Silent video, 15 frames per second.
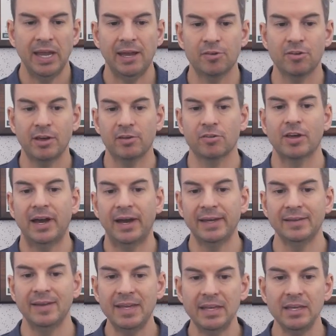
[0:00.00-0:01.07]

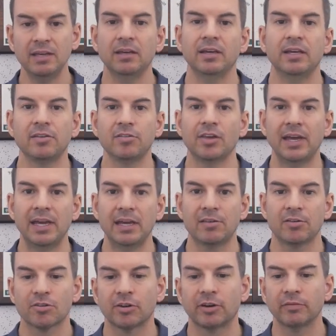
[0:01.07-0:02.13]
SSID is a
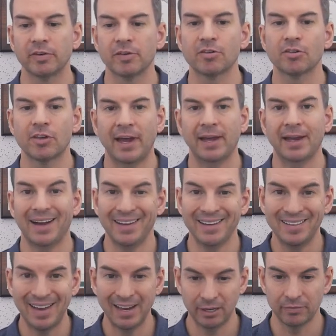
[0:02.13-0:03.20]
service set
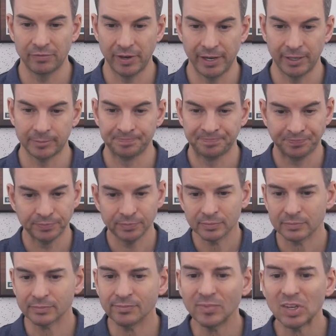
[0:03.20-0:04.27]
identifier.
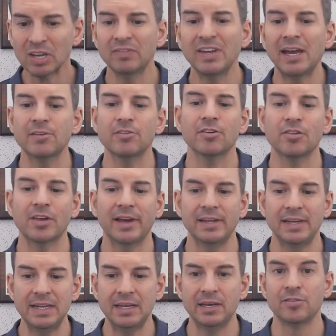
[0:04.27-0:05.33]
The
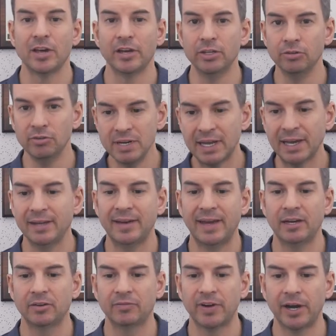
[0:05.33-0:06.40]
SSID is a unique
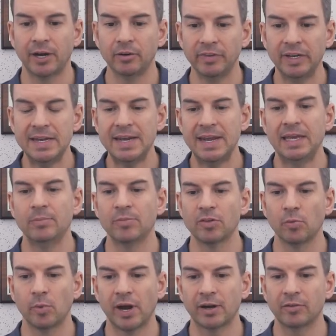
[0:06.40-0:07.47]
identifier that names
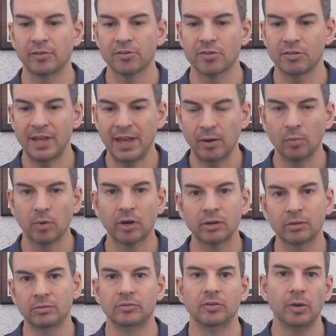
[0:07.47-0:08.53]
the wireless
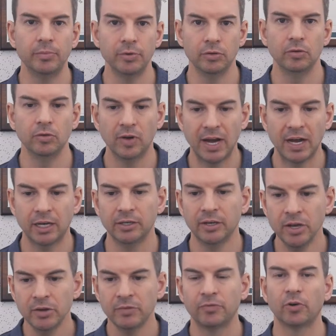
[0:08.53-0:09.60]
network, WLAN,
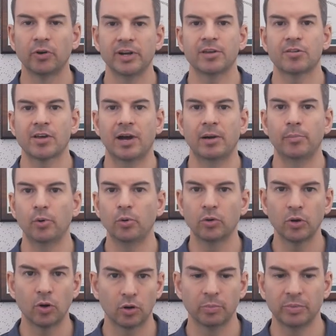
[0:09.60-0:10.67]
for example,
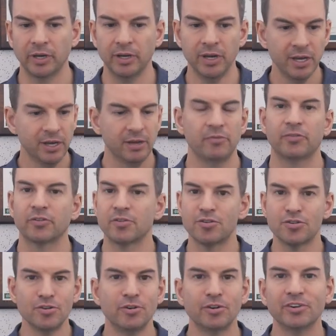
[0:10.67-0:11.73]
corporate. For
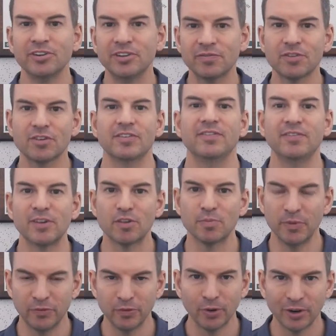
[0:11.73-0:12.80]
sure, you've seen this
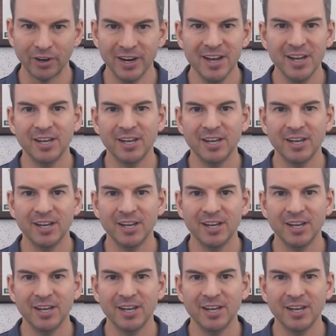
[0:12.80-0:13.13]
before.